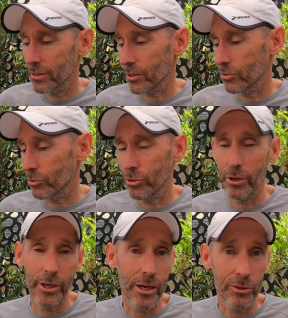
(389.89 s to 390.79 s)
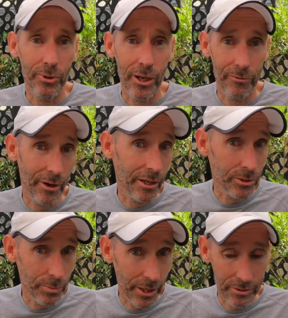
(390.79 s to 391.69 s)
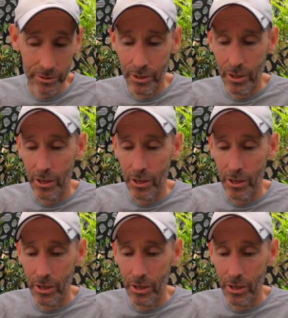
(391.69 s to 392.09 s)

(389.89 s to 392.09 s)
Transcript: doesn't turn out as well as I expect,